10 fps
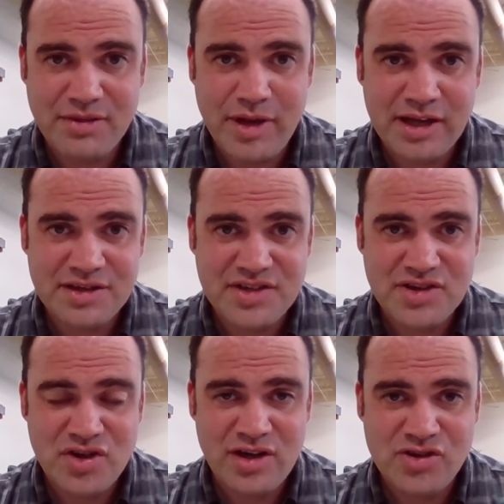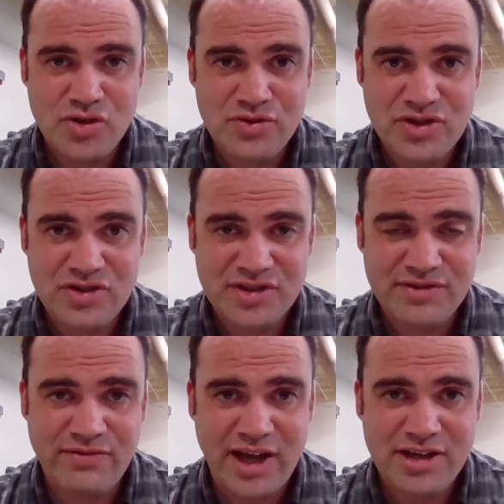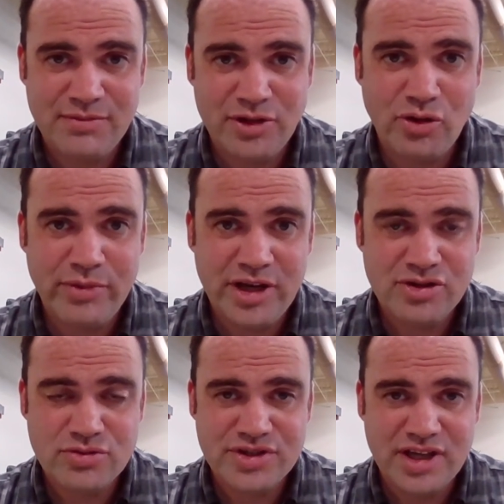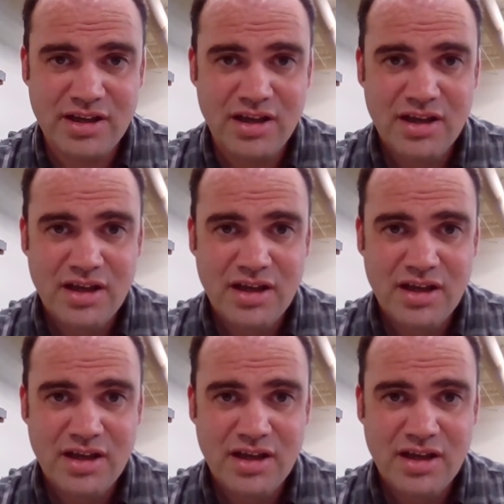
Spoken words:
to make a decision and choose to just find him a little bit interesting.